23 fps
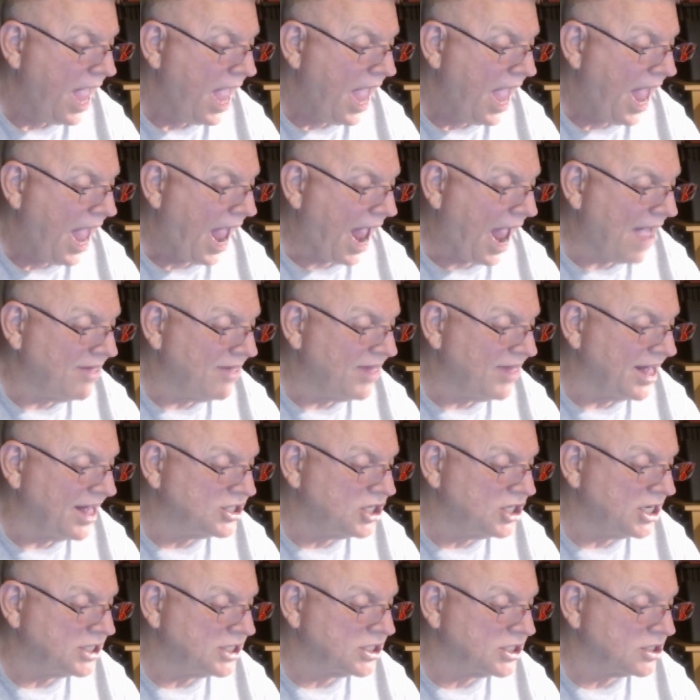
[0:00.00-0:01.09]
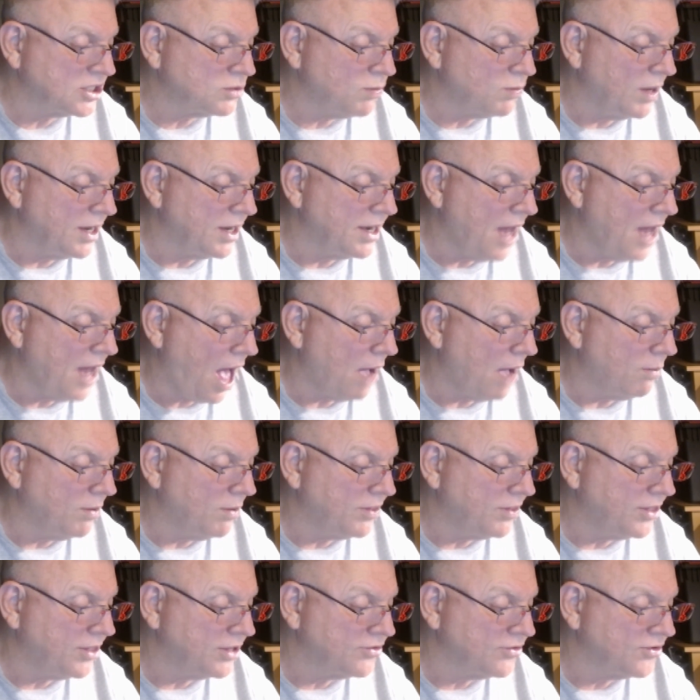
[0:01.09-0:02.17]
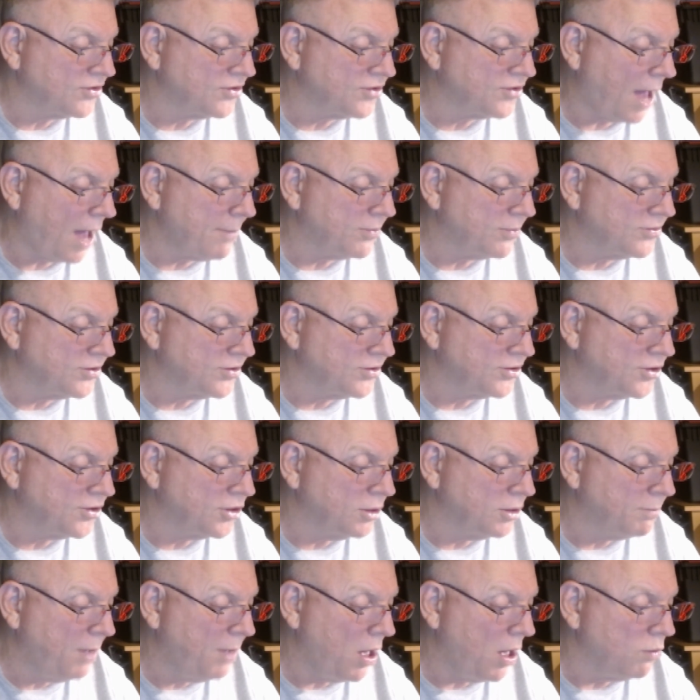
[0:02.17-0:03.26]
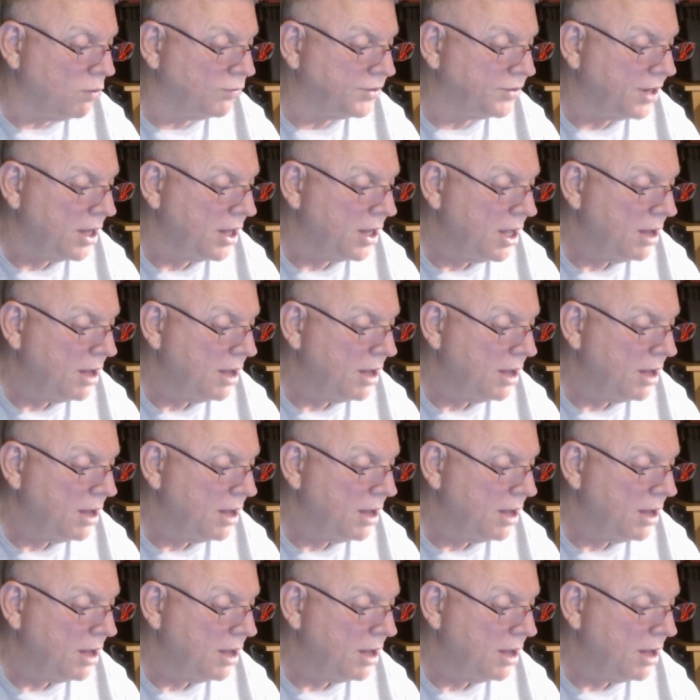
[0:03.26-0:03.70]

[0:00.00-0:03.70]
and that Jesus went not with his disciples into the boat,